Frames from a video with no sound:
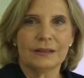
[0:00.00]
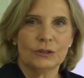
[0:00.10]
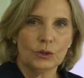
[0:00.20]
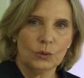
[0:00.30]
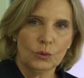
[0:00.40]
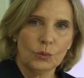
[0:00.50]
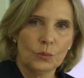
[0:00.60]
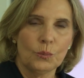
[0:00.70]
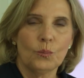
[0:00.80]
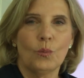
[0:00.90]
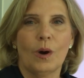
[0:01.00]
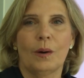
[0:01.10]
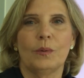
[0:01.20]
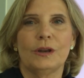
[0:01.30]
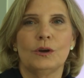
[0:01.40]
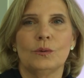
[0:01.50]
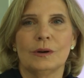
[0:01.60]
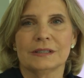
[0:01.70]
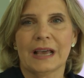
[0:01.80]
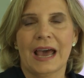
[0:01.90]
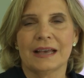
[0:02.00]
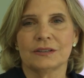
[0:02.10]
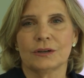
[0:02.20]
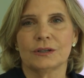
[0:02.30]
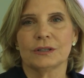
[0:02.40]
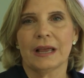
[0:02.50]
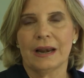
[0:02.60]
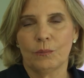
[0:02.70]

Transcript: to what we knew as hazards and